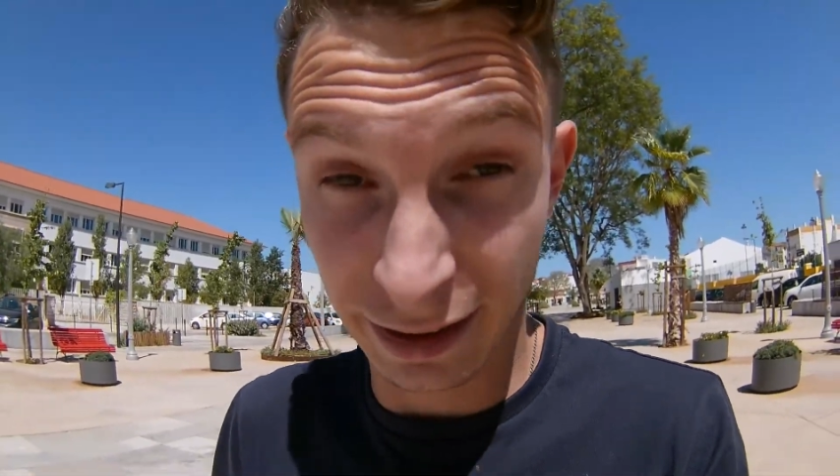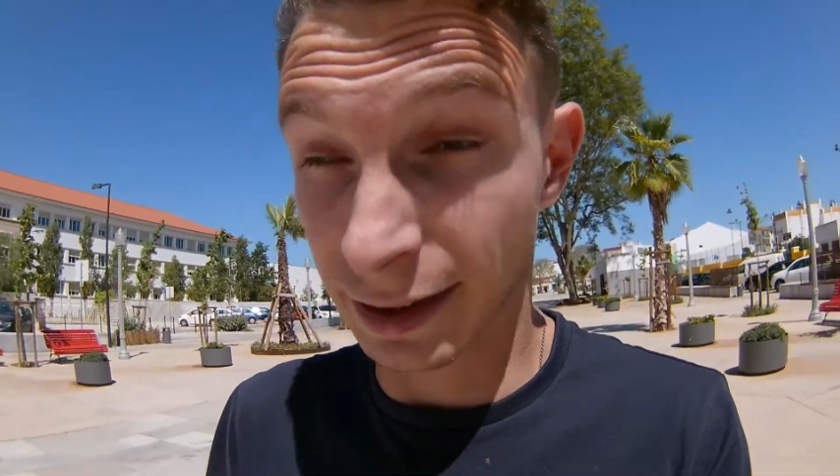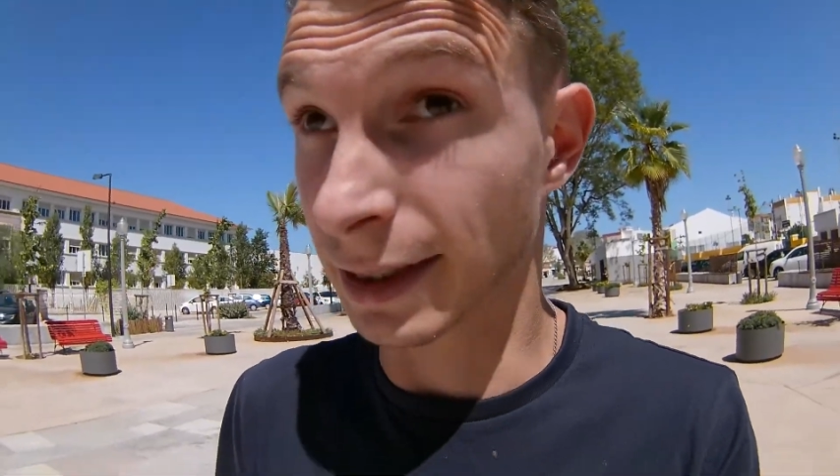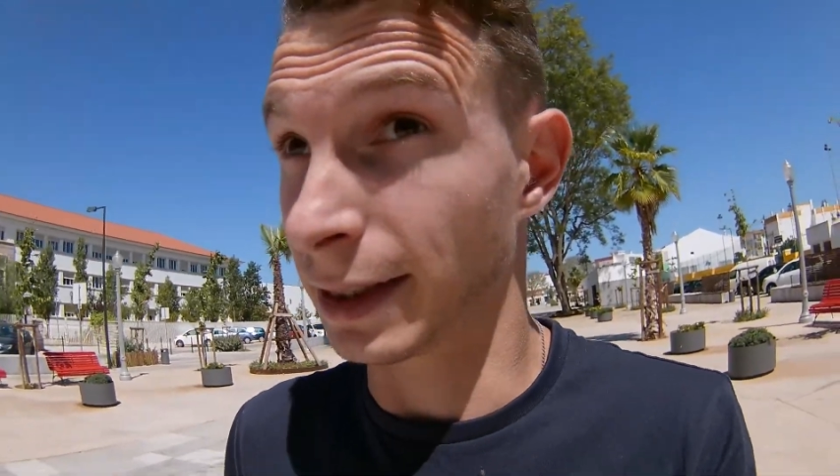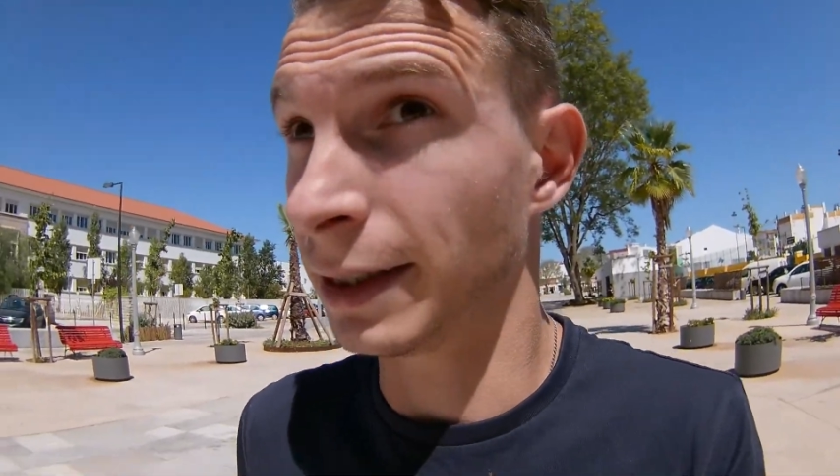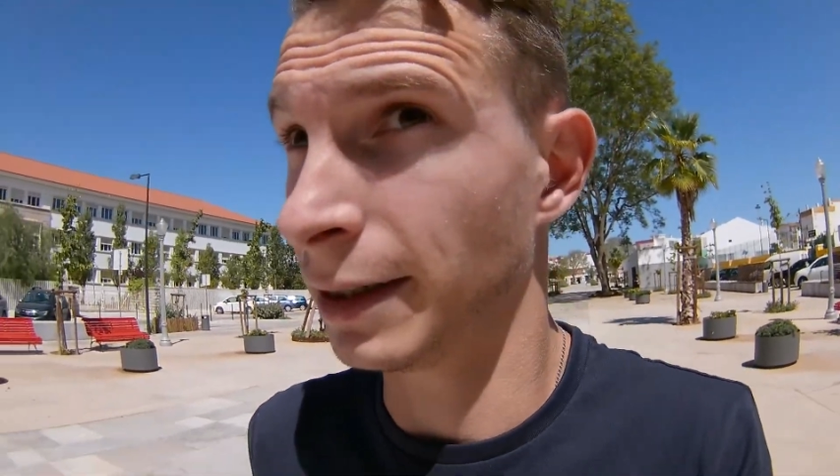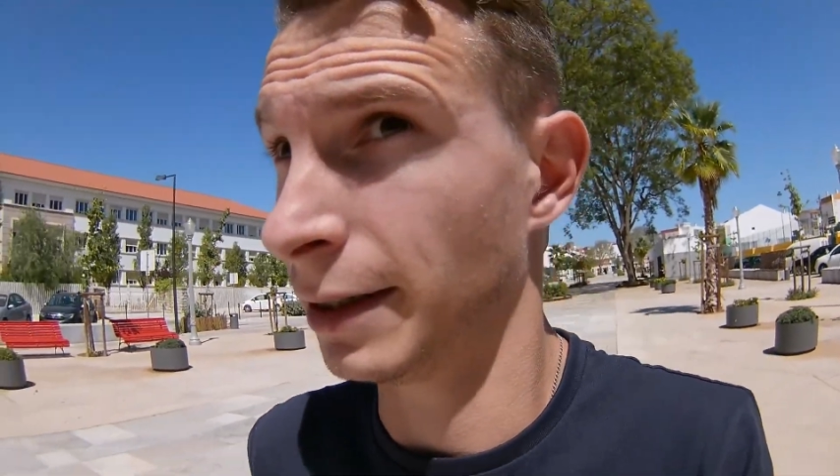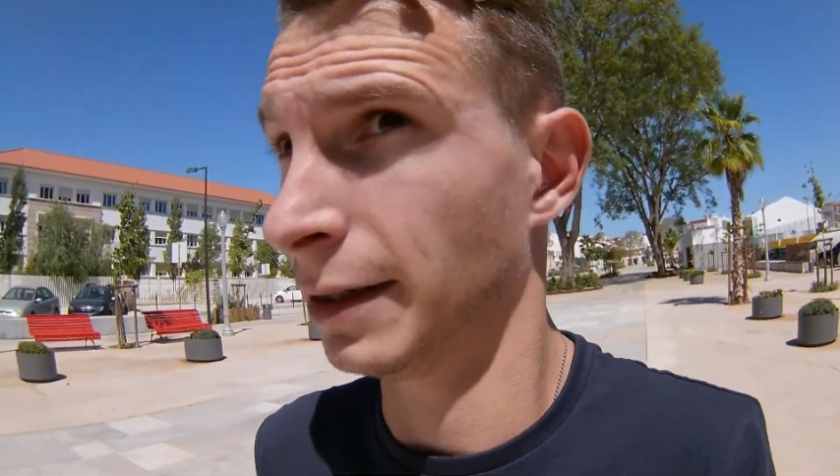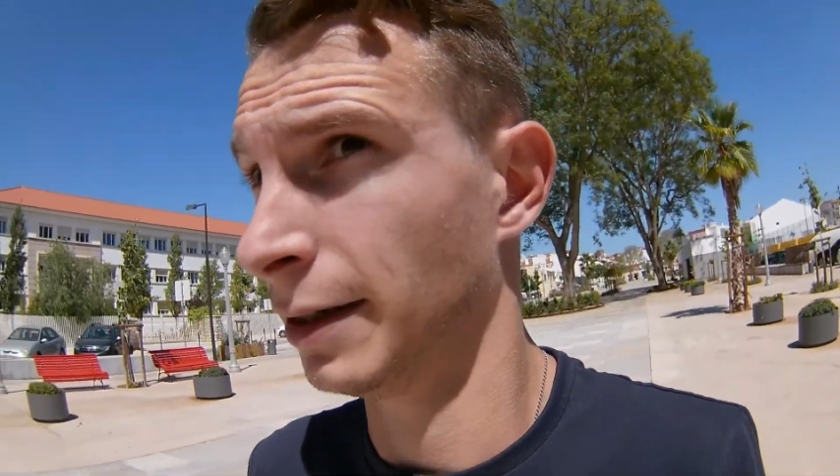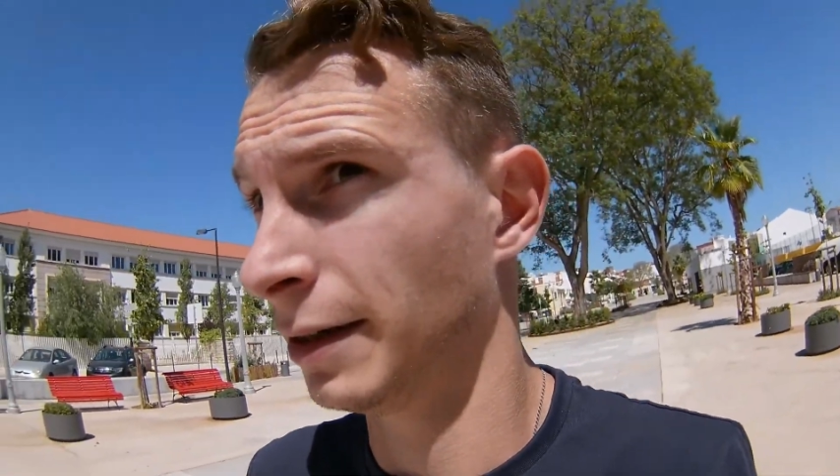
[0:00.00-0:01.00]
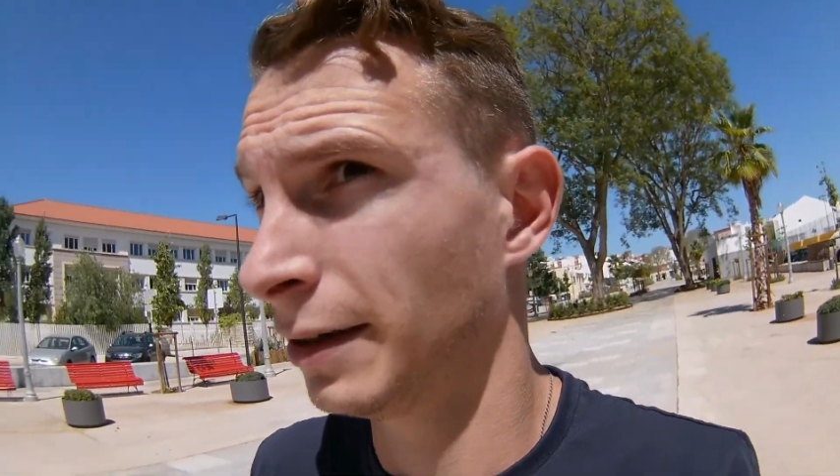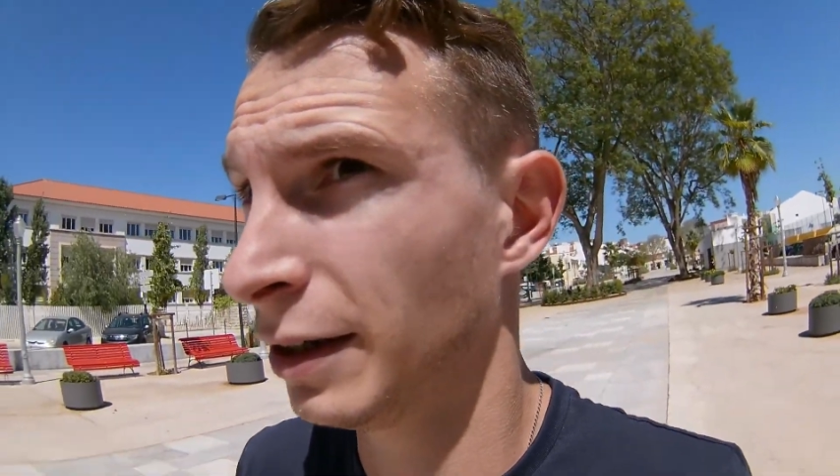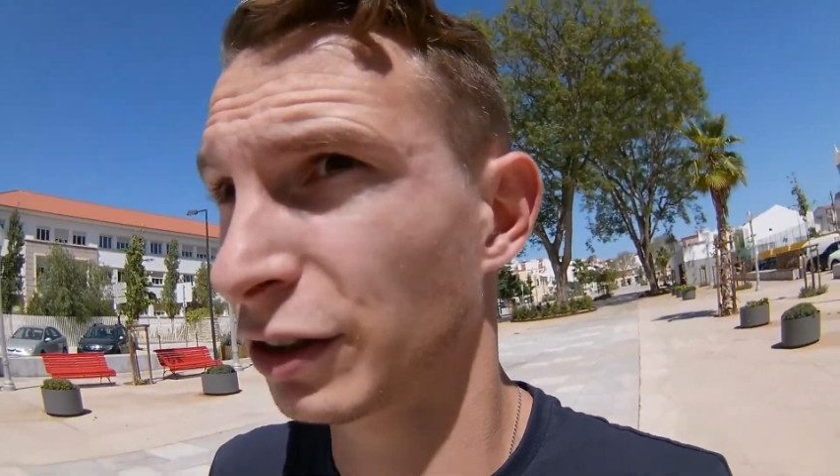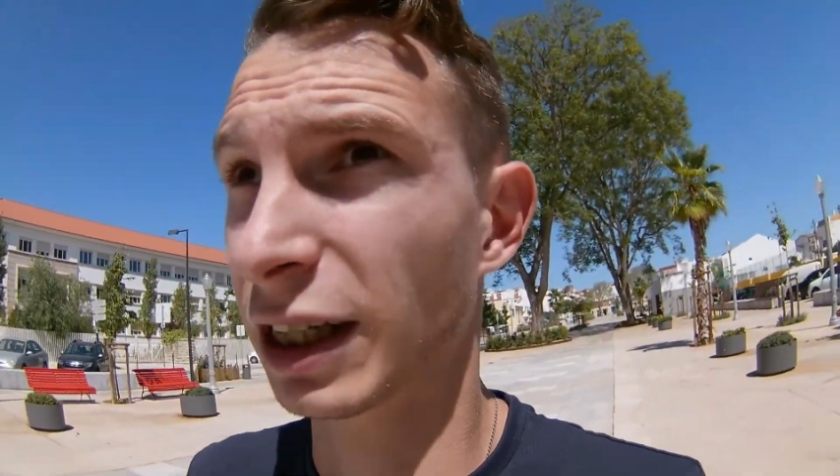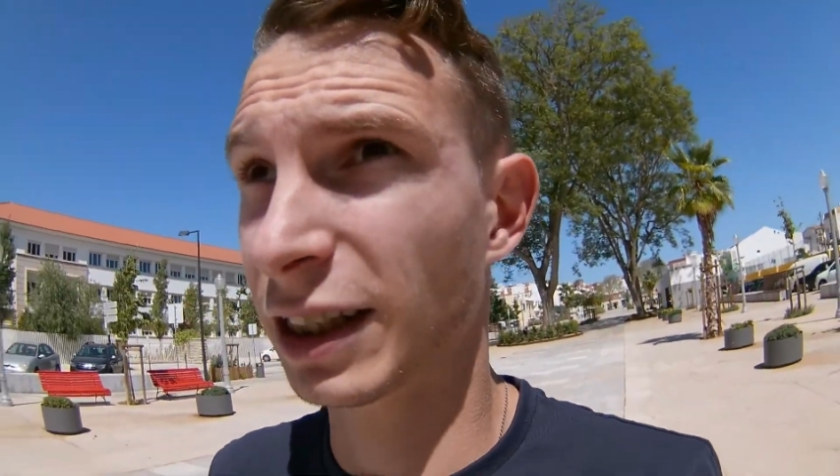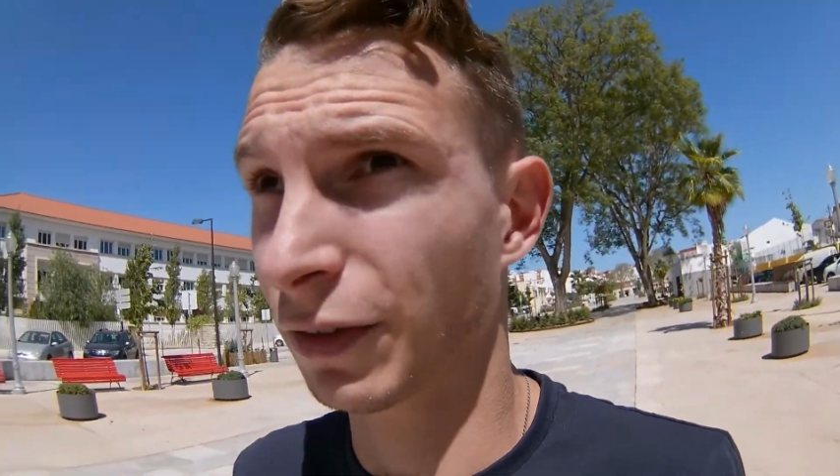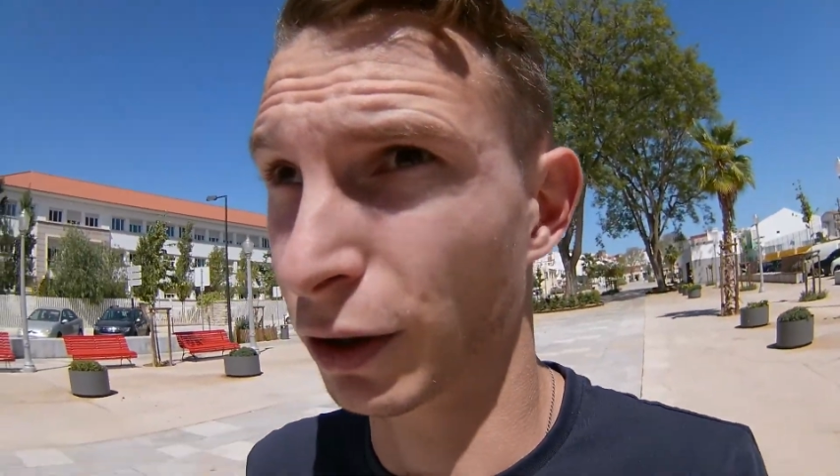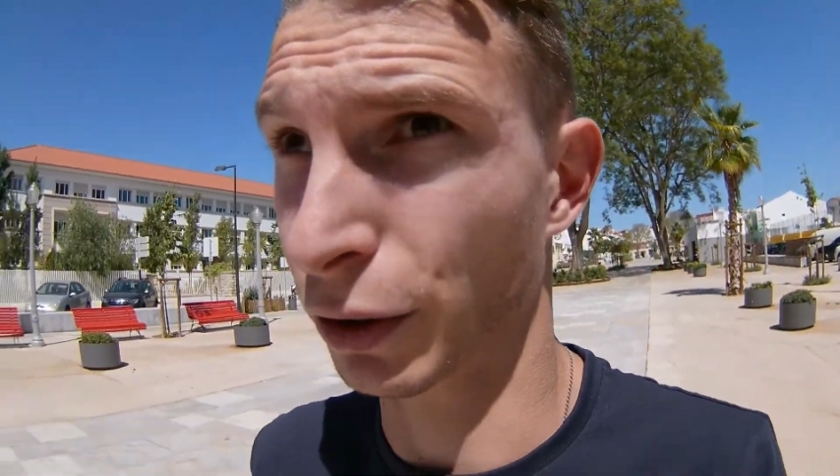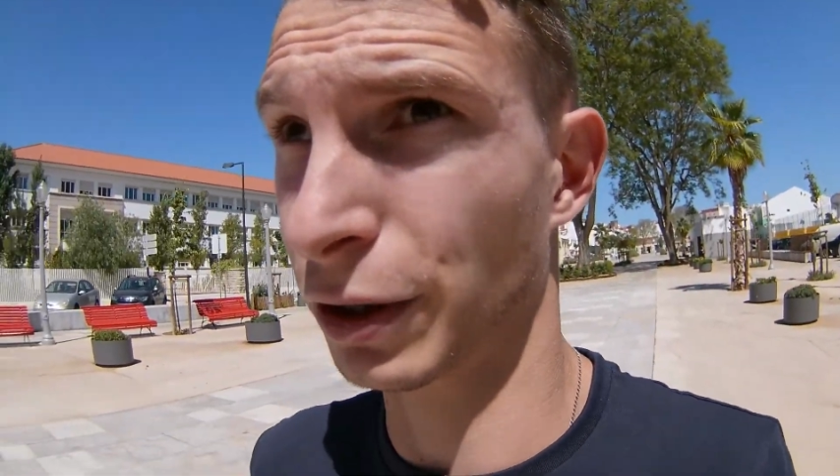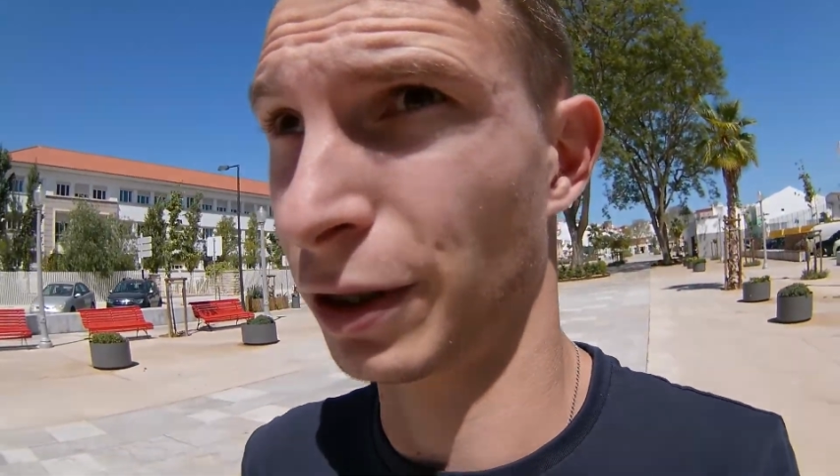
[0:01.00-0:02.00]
city. So let's have a look.